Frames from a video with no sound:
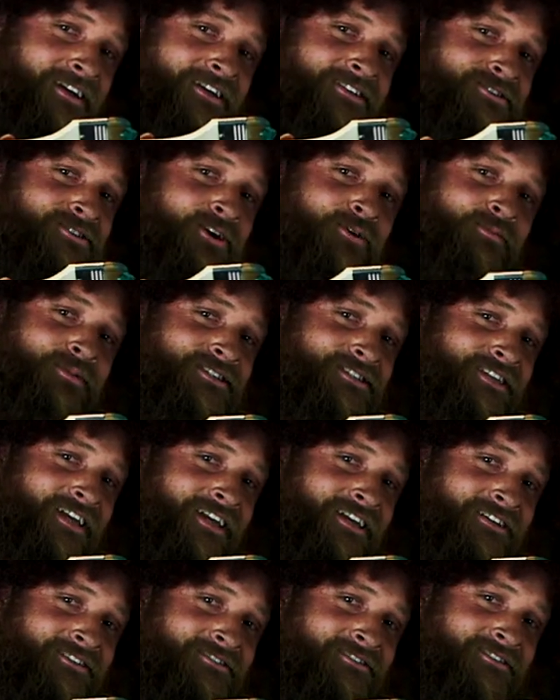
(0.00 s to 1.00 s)
is no
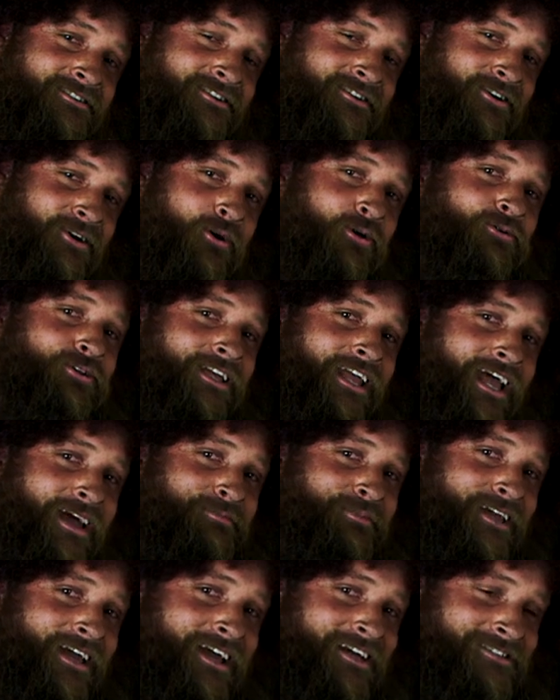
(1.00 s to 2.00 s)
mistakes, only
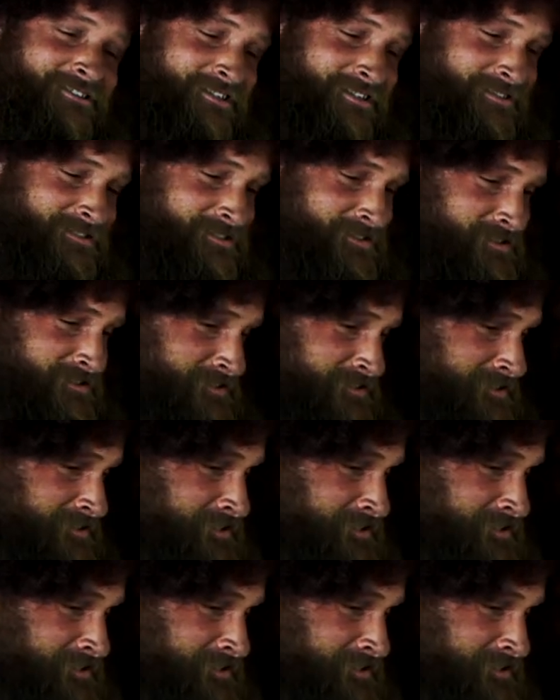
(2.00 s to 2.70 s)
happy accidents.